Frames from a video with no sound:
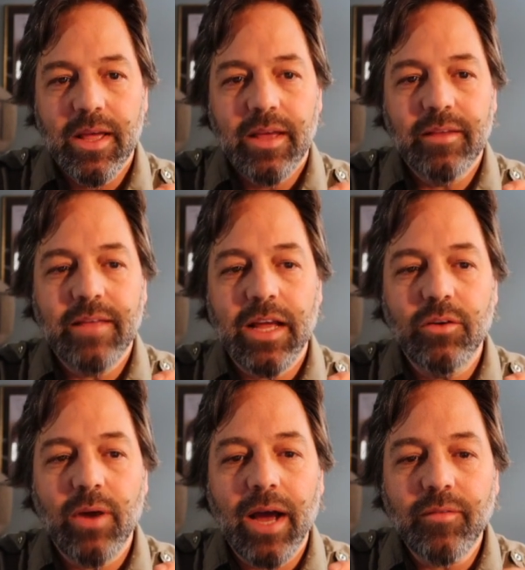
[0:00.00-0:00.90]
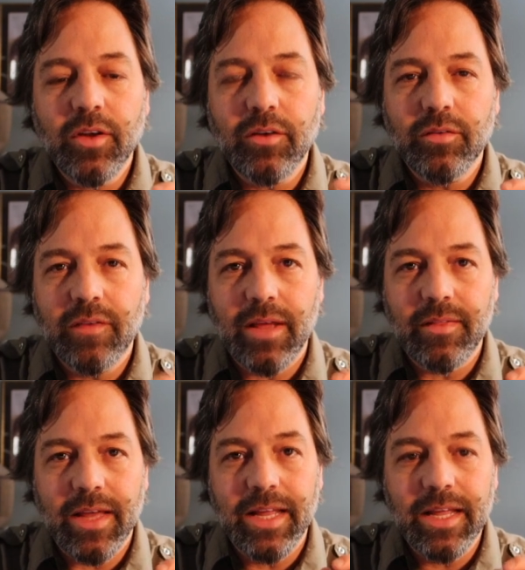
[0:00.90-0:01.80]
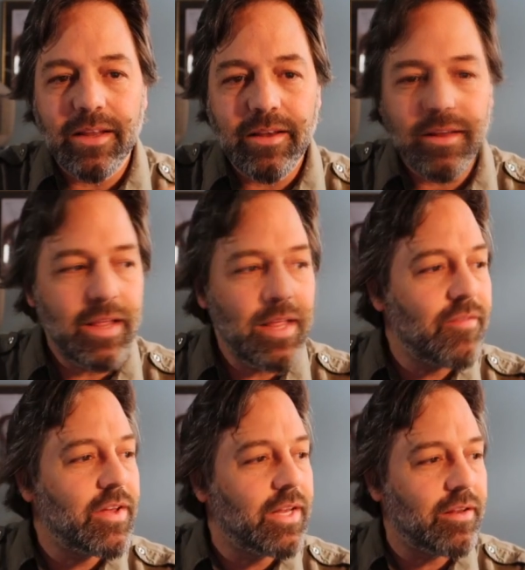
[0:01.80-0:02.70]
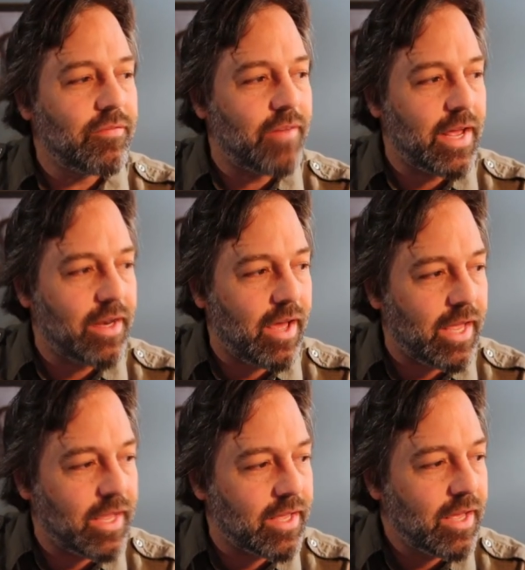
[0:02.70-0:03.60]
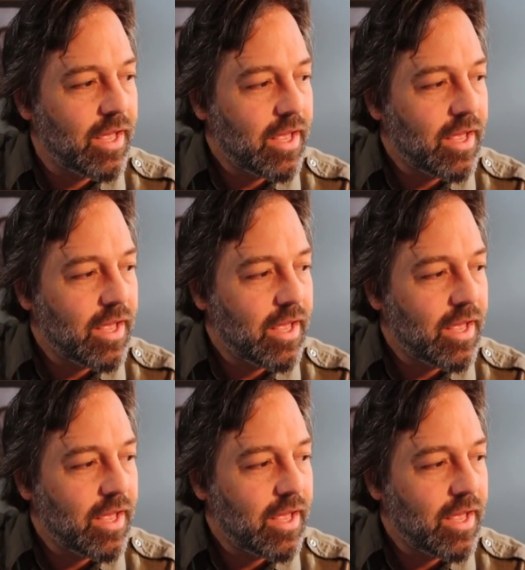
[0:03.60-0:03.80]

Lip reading: is that you have to understand that even in Van Eyck,